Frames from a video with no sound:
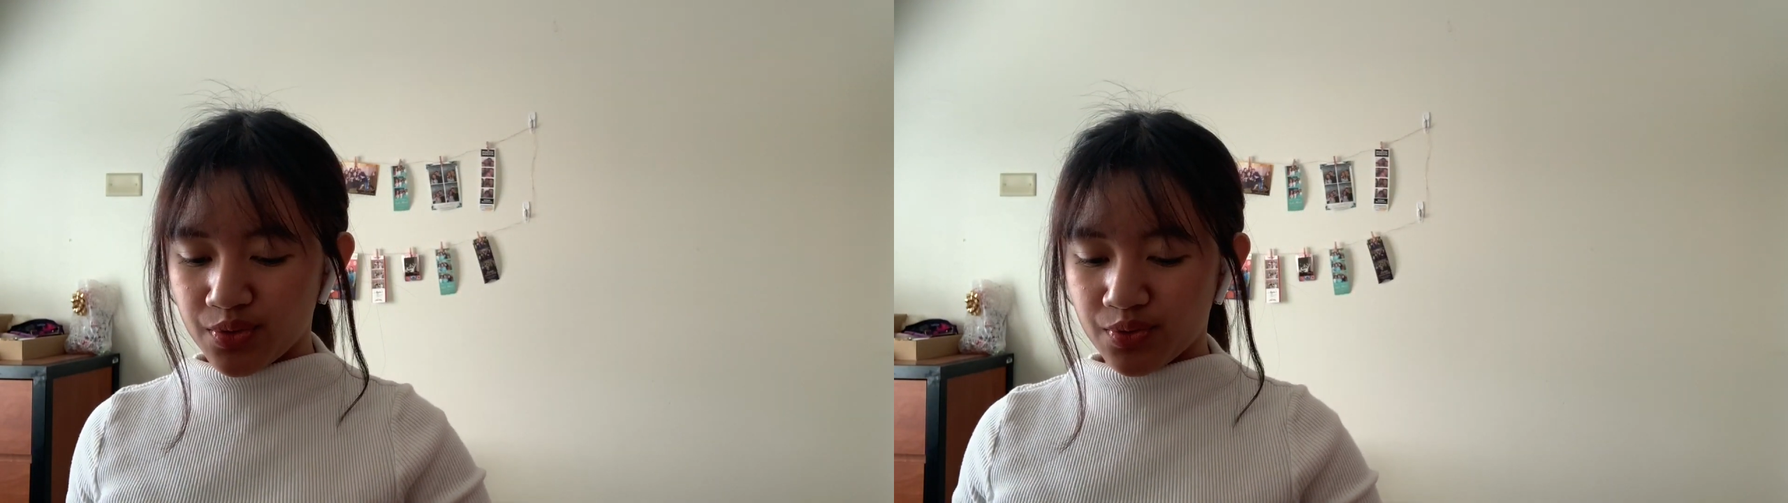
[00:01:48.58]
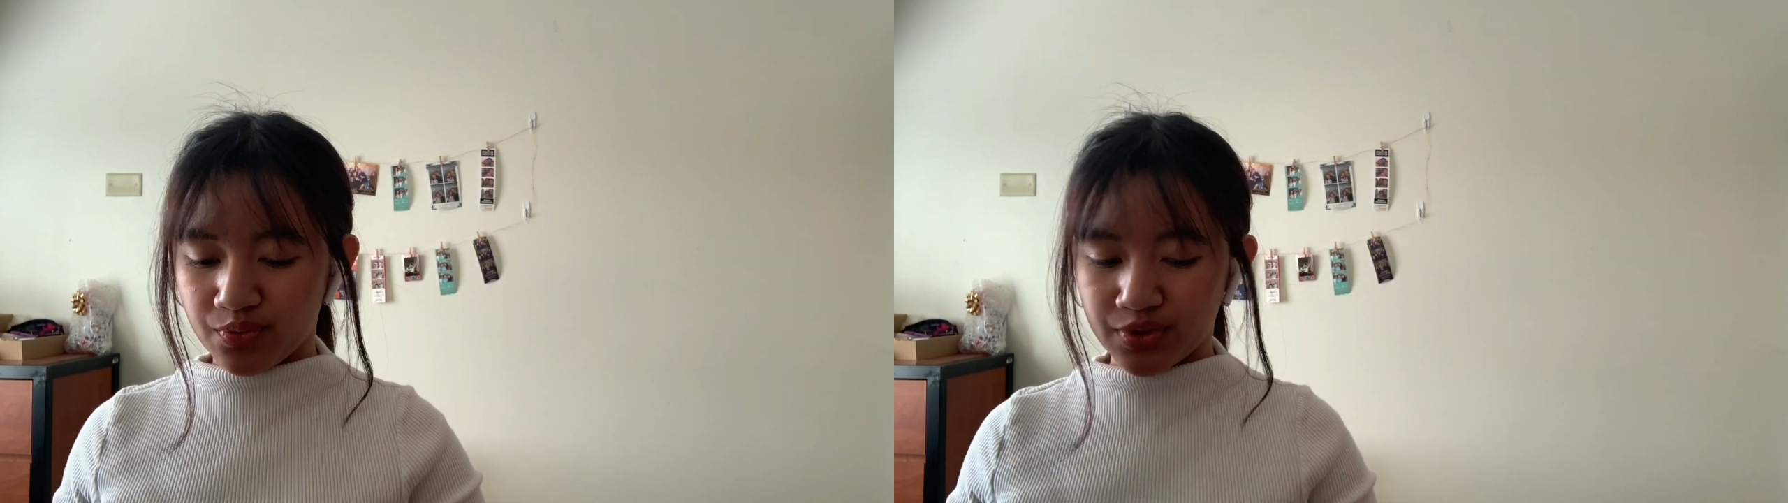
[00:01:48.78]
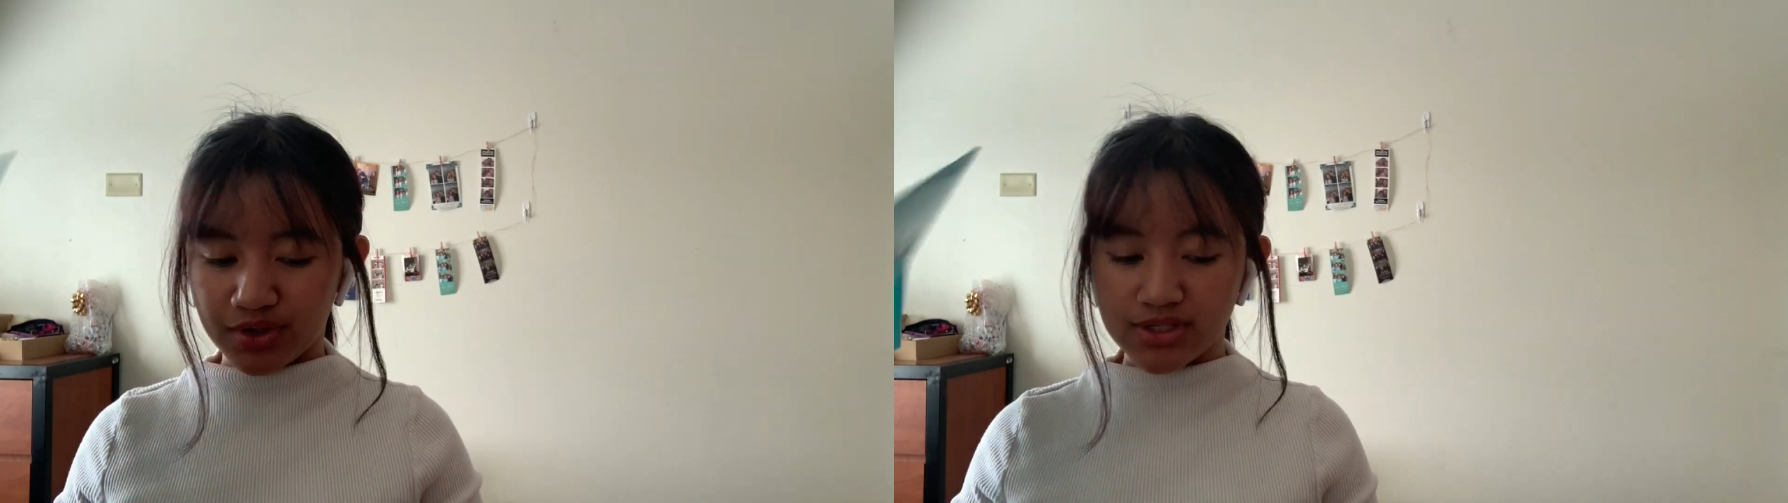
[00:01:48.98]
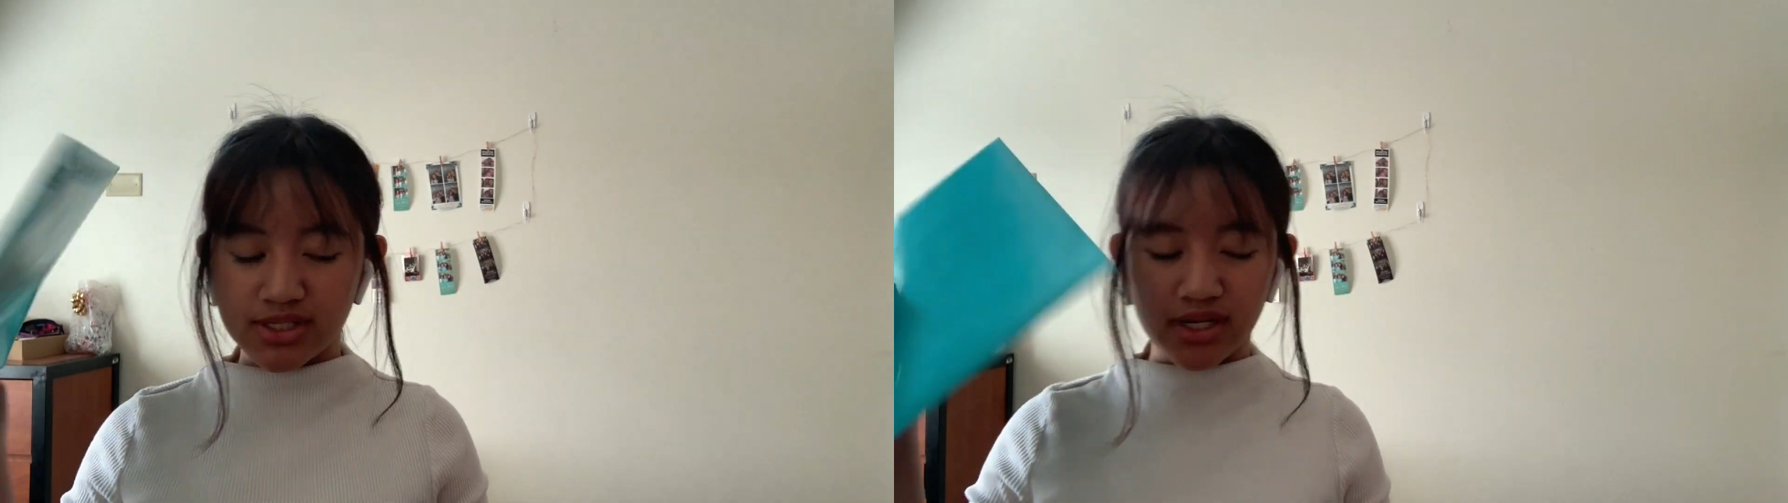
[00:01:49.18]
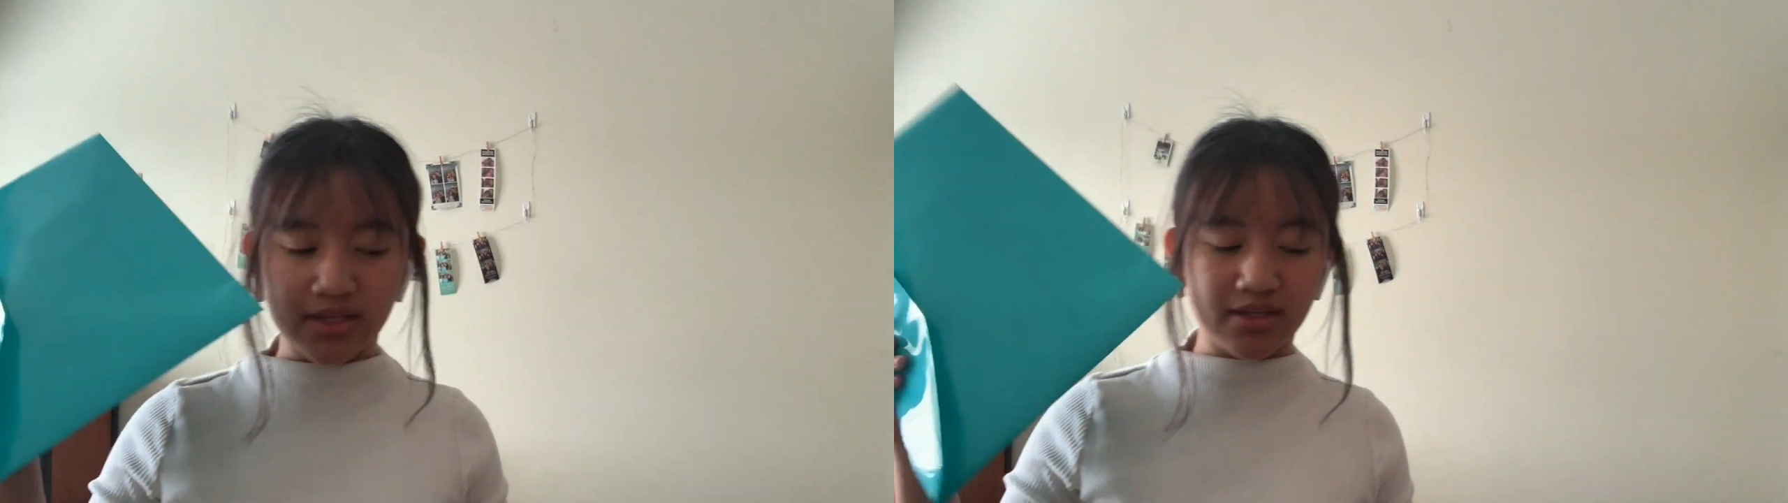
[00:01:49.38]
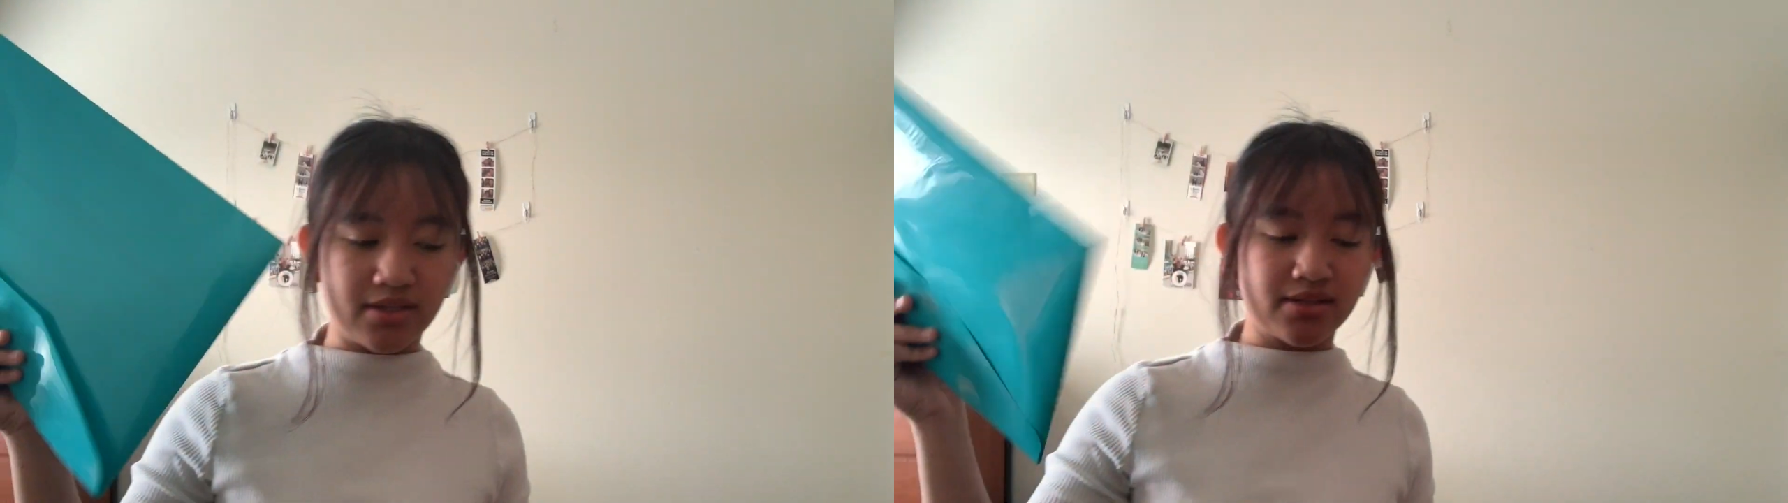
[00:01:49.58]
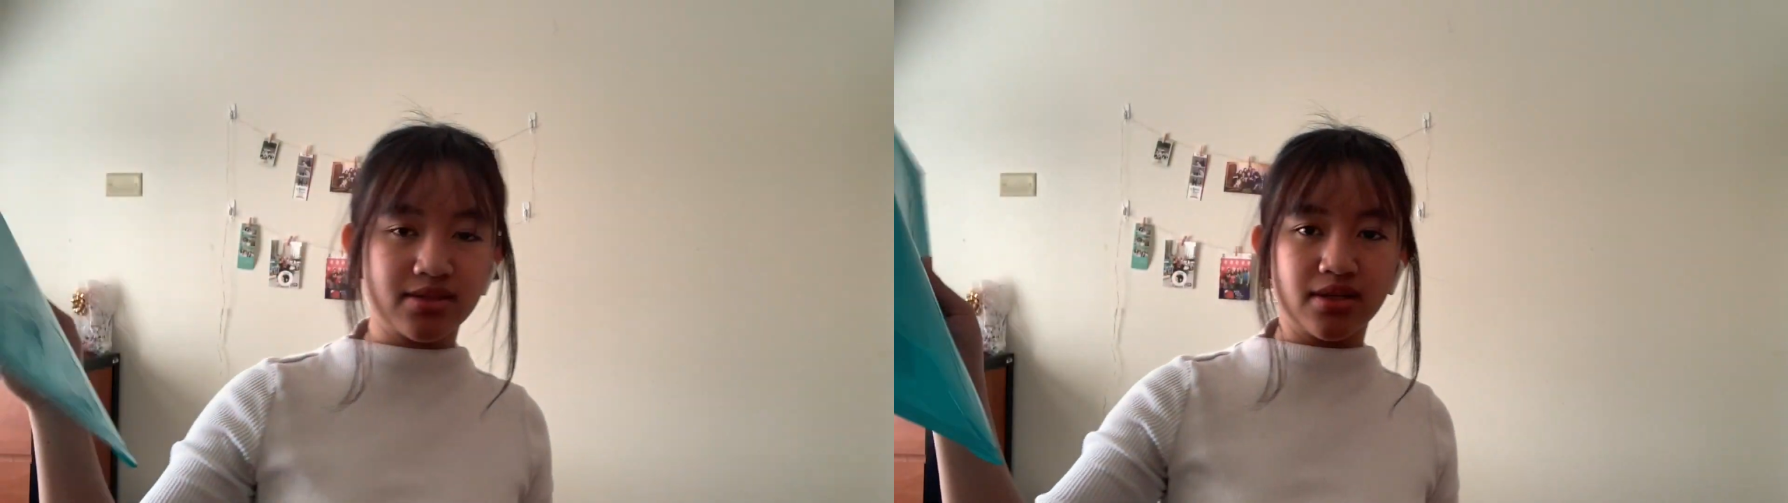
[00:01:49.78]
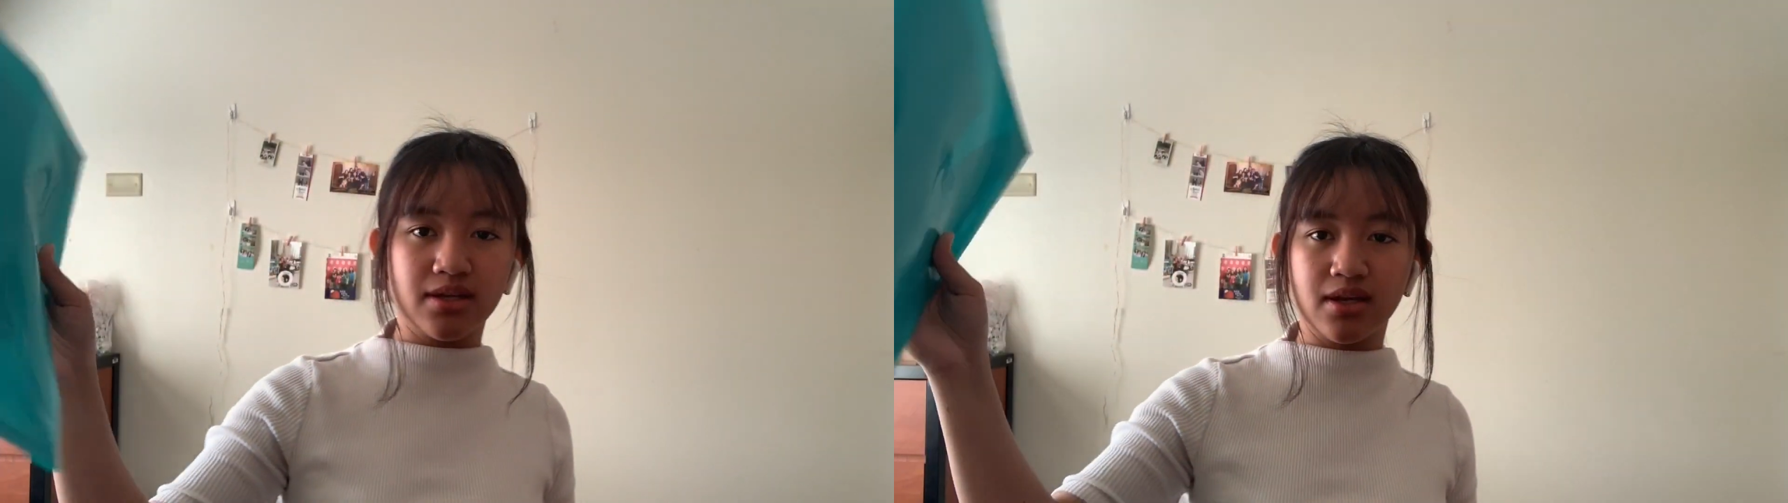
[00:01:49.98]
we're gonna take these